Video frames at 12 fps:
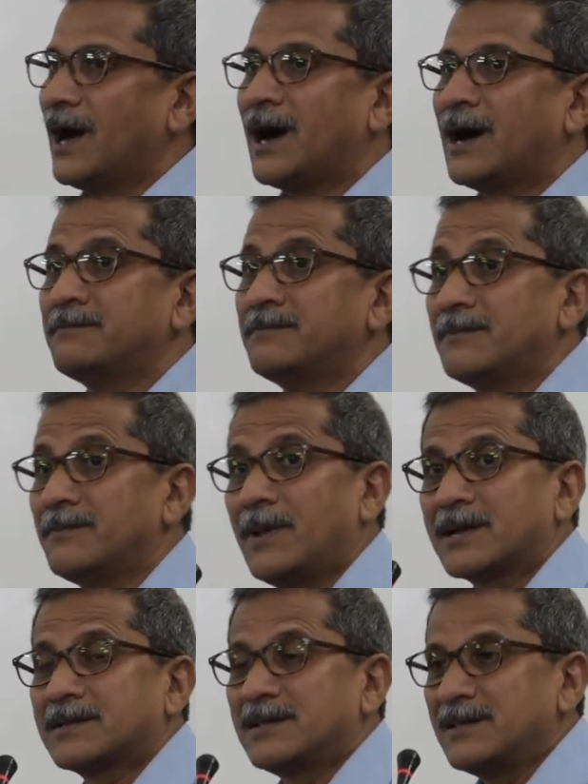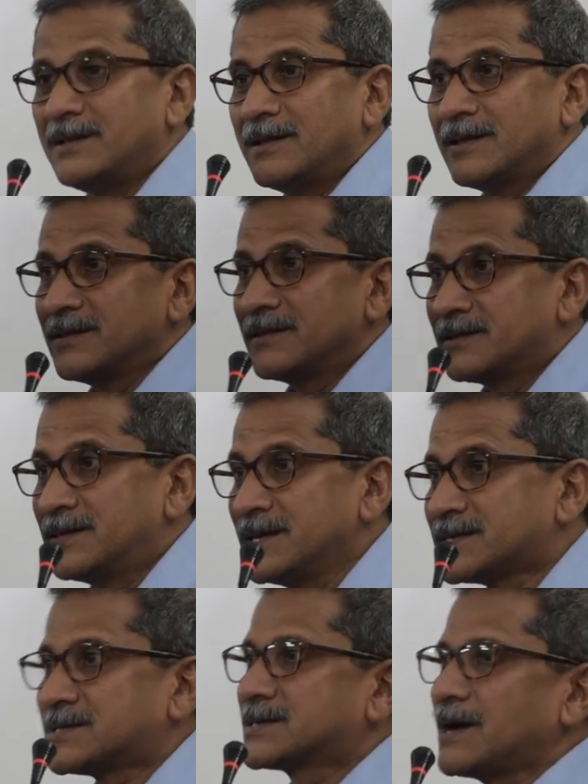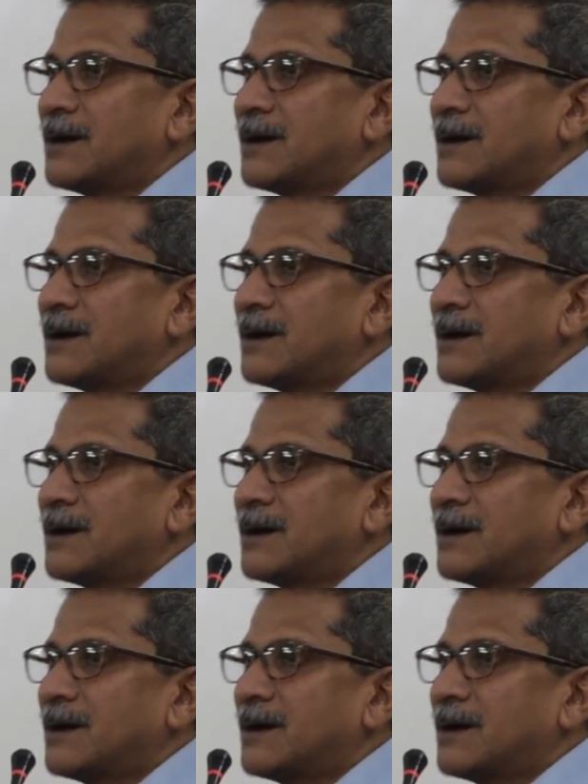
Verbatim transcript: Um, but this